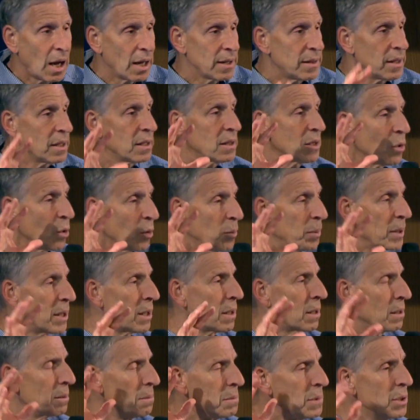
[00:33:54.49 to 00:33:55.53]
I think there will
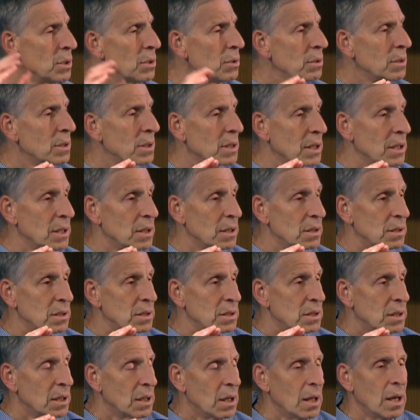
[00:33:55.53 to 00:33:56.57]
be
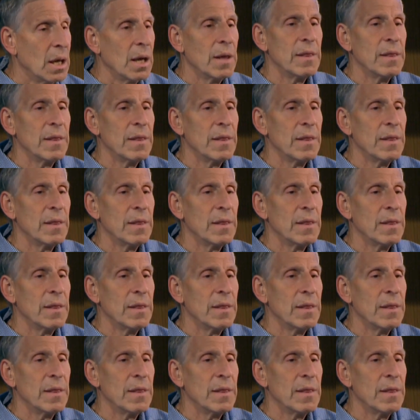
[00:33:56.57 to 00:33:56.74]
communities